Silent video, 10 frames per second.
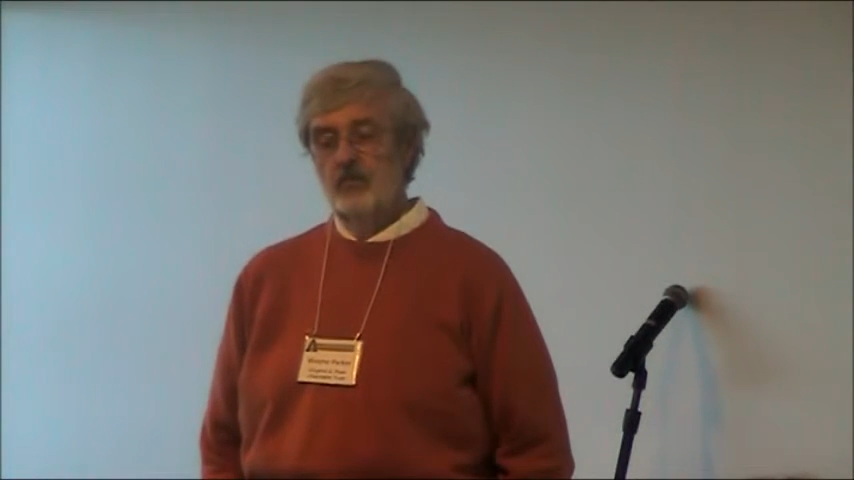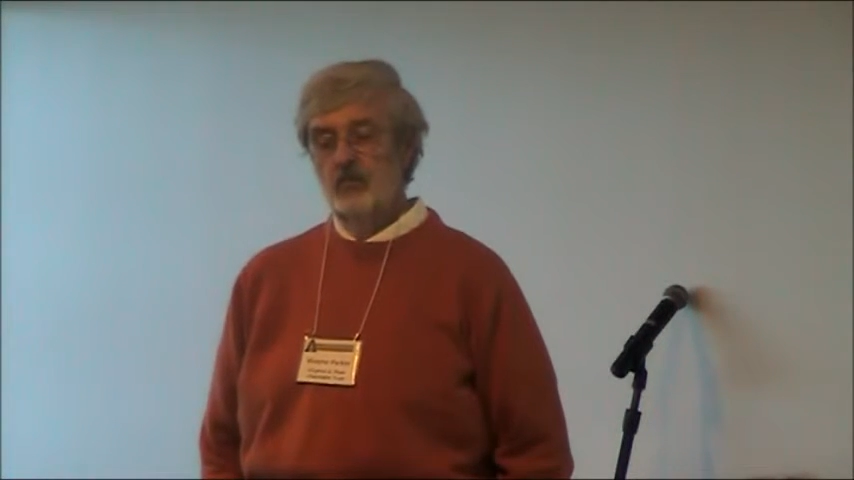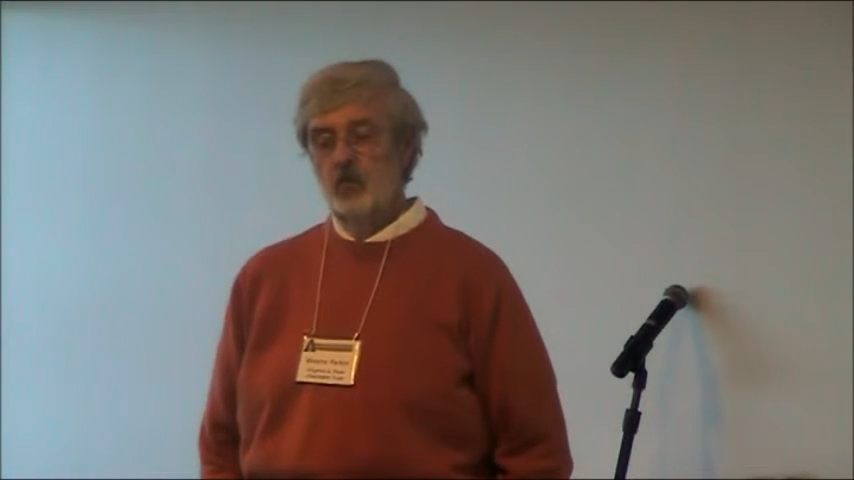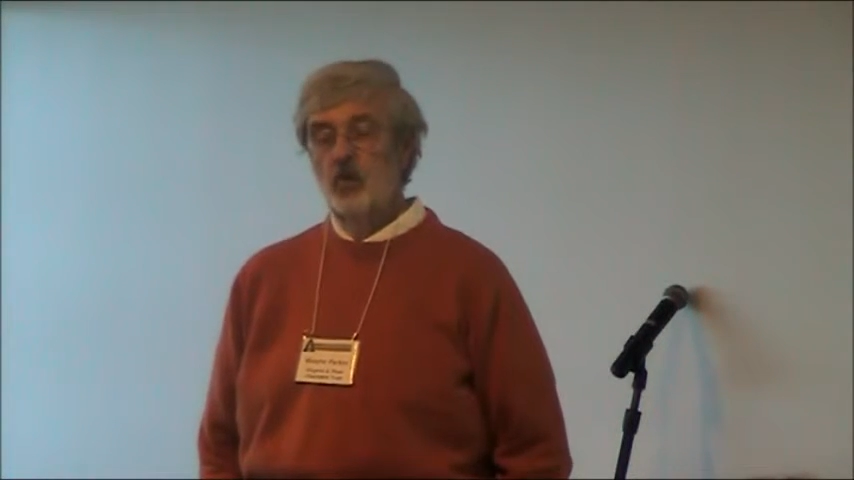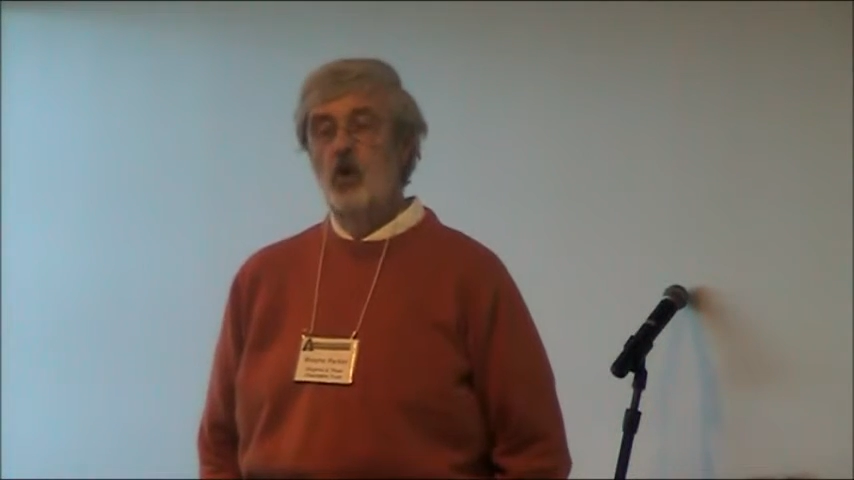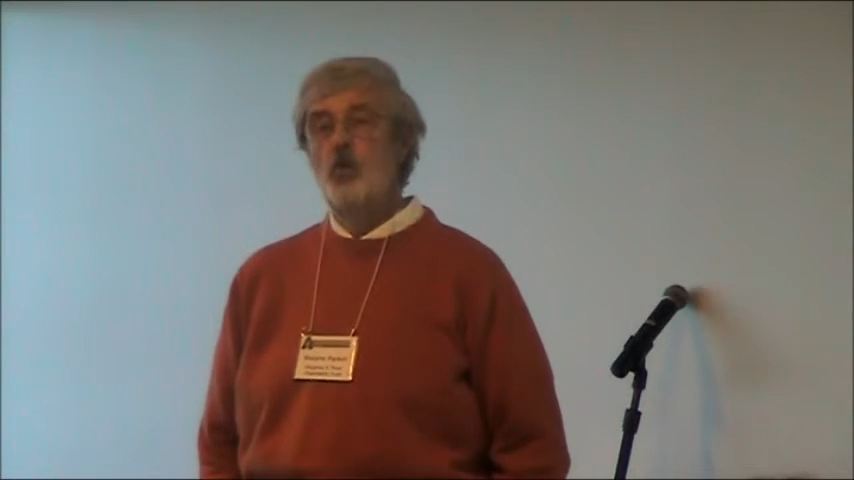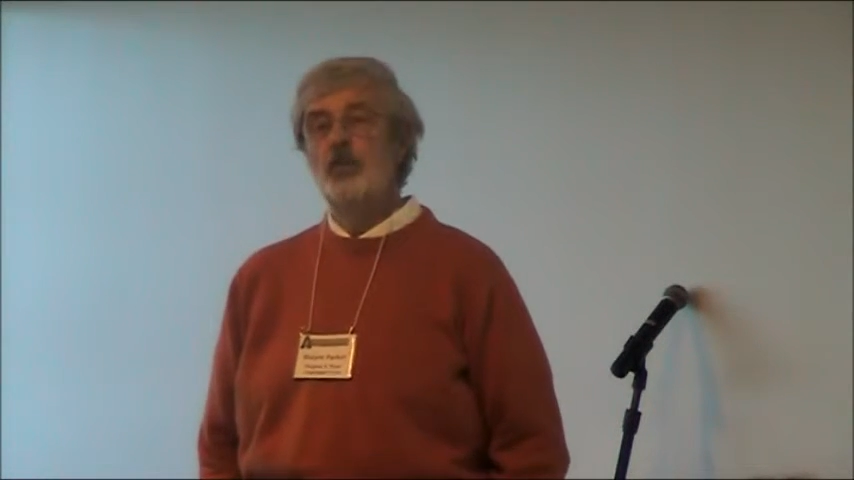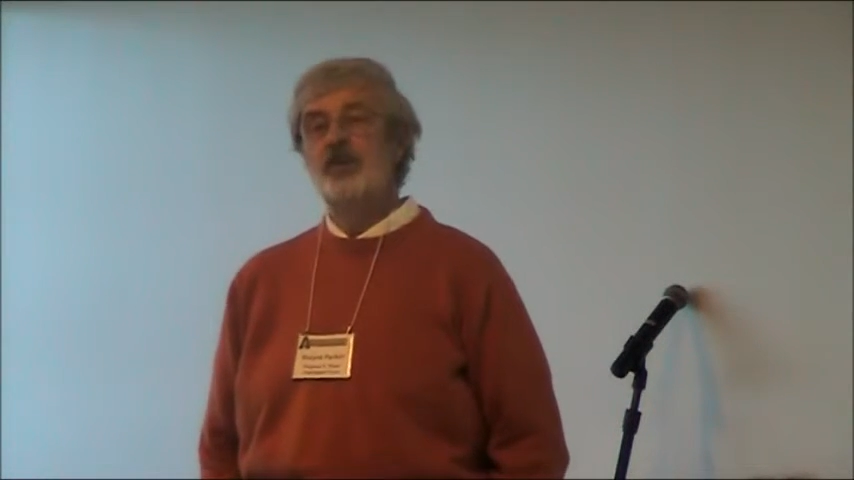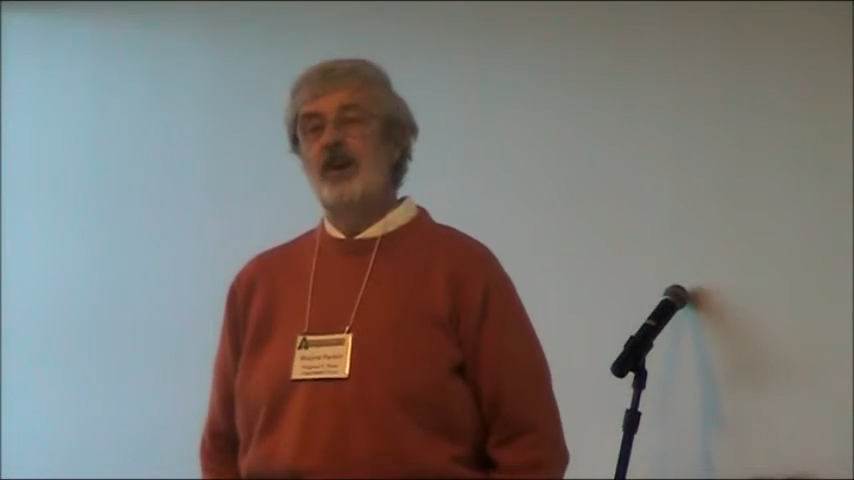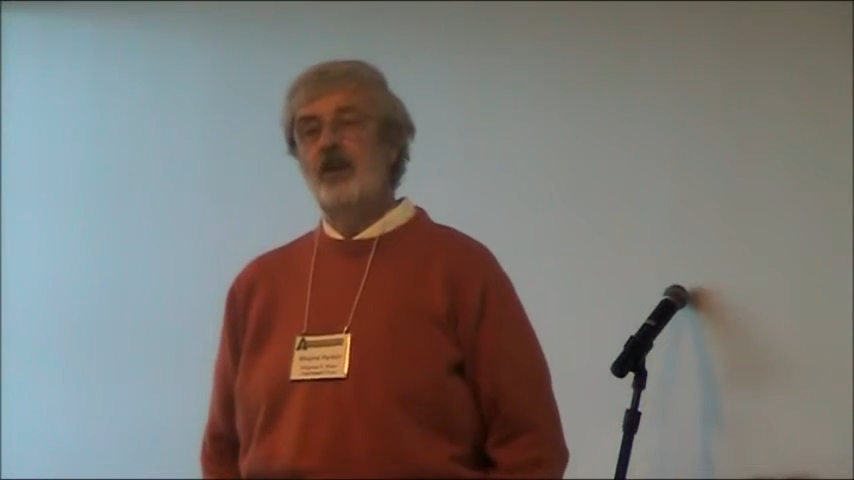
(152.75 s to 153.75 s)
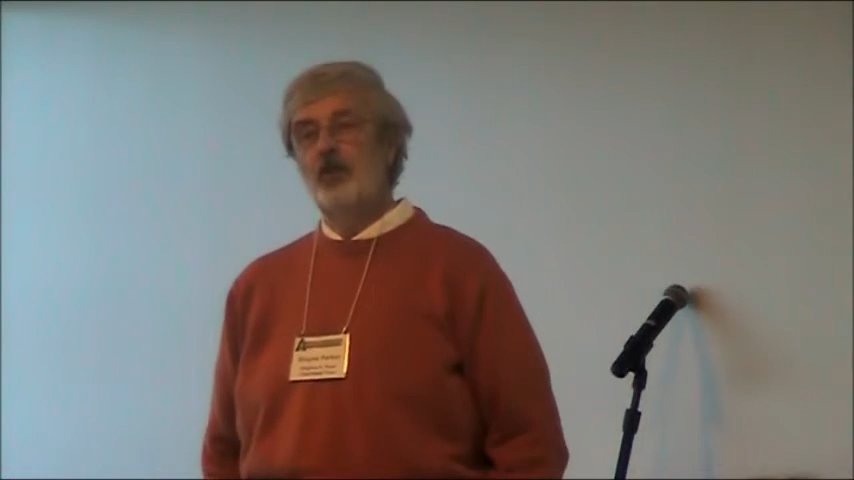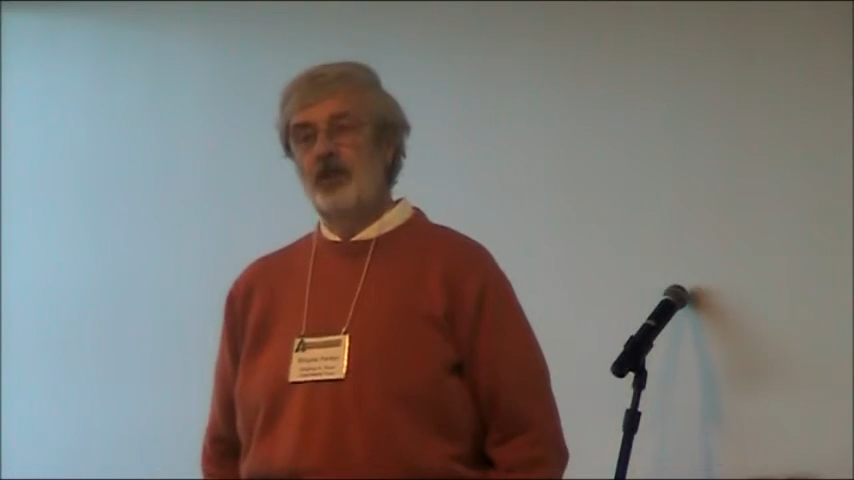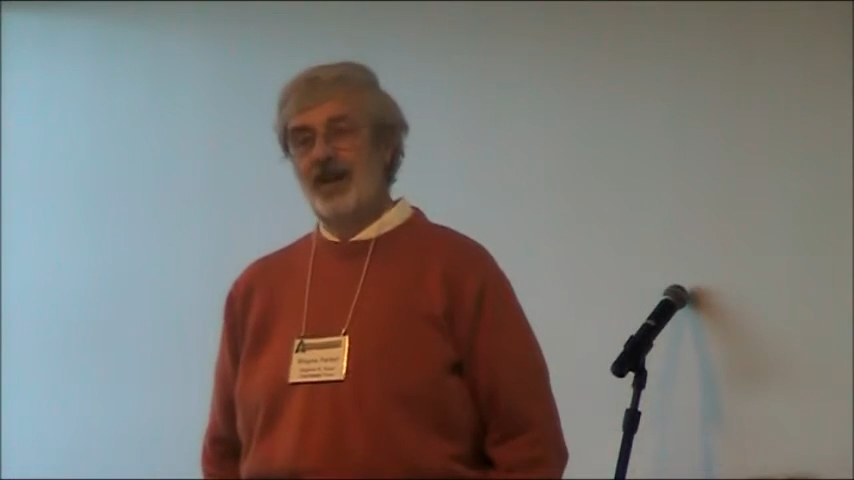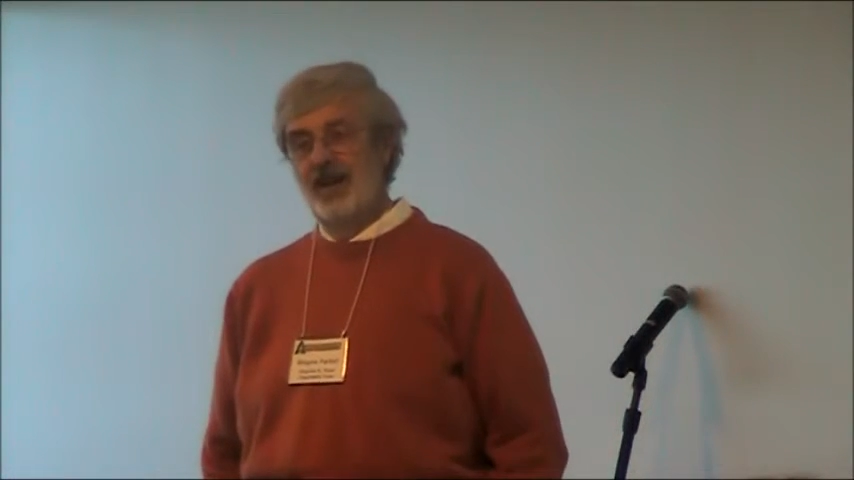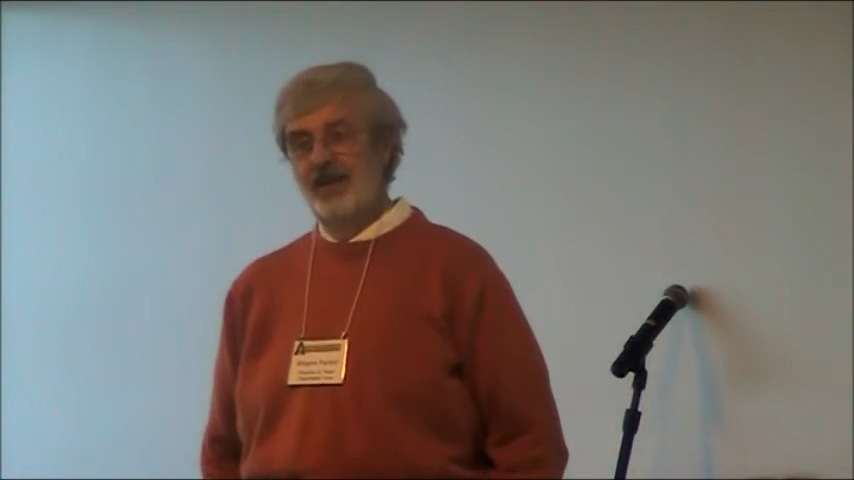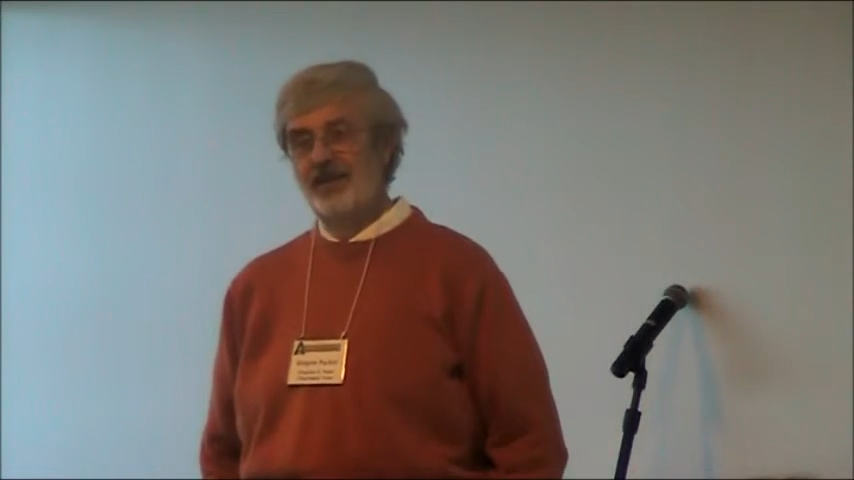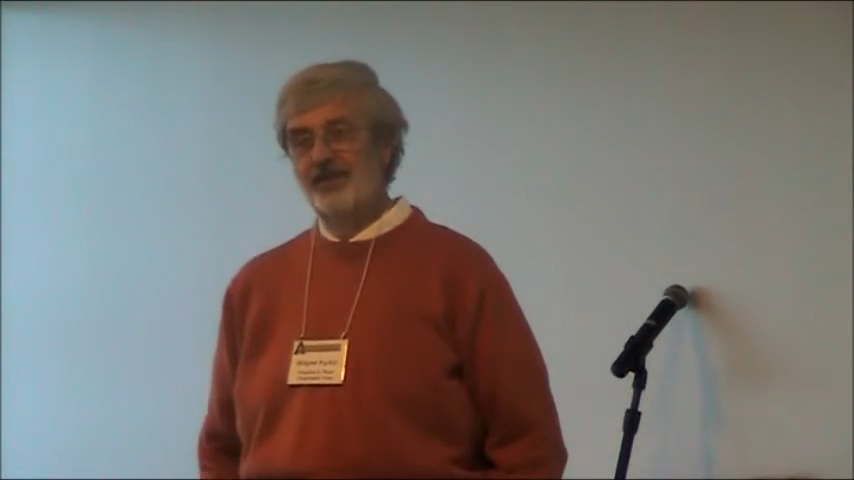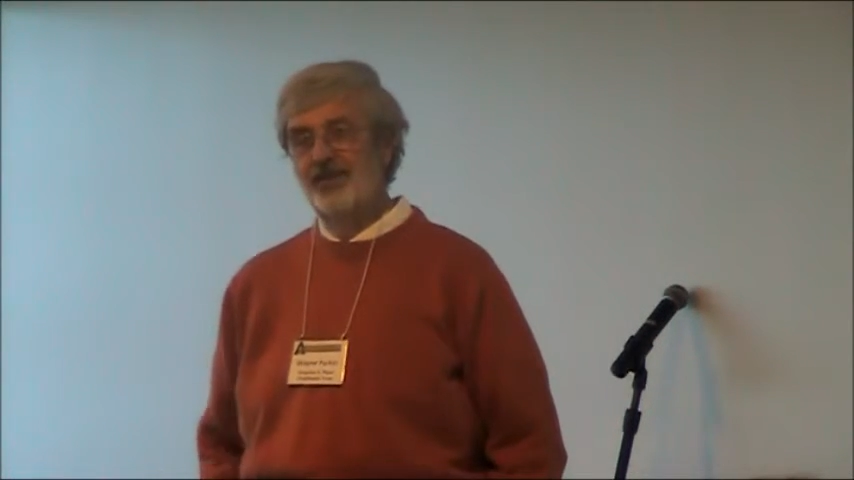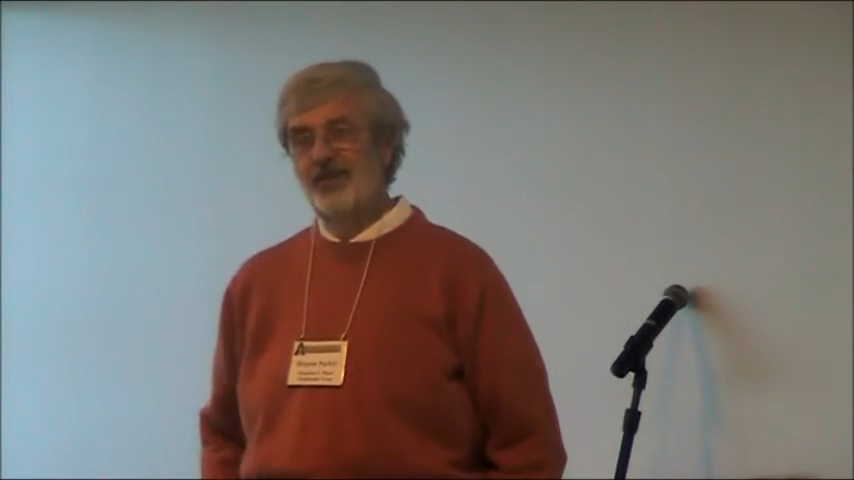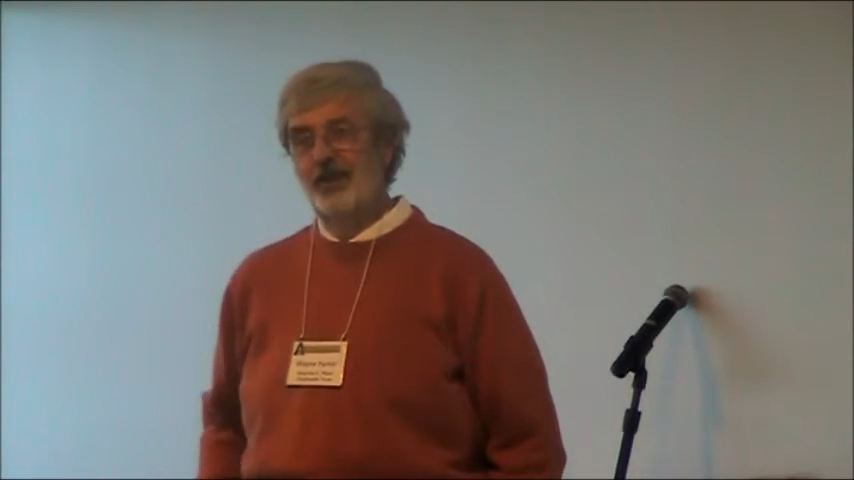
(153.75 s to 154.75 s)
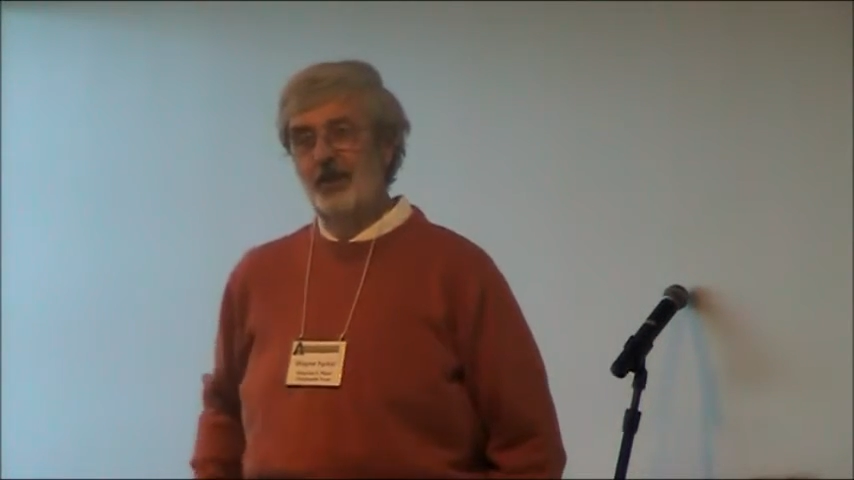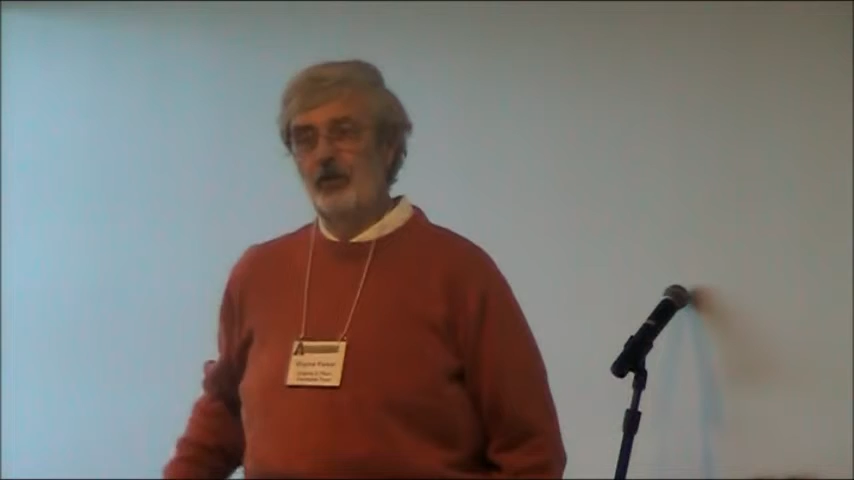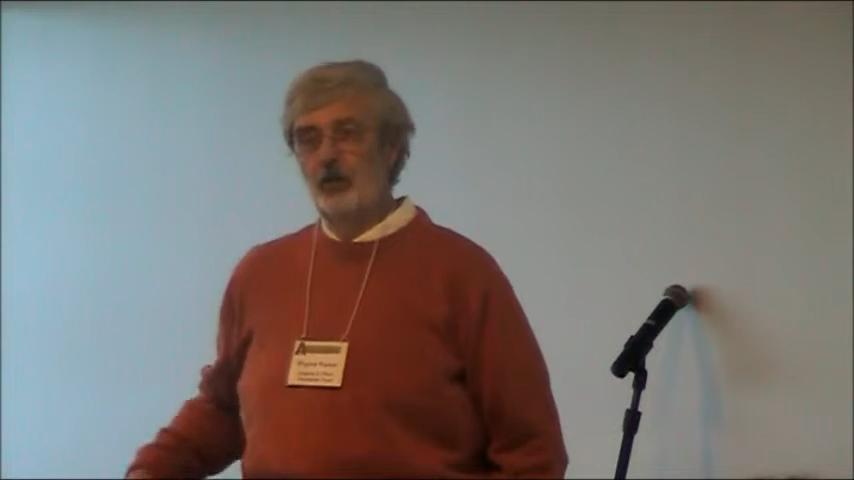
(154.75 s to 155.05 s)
we're open to other kinds of,